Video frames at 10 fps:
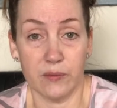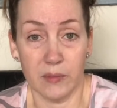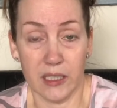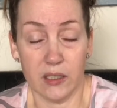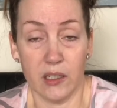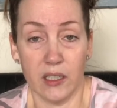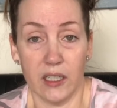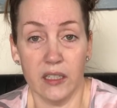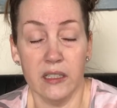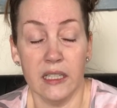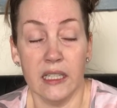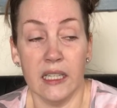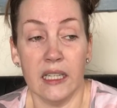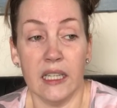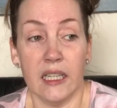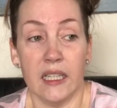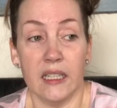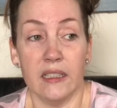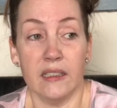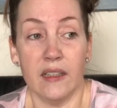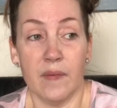and my daughter. And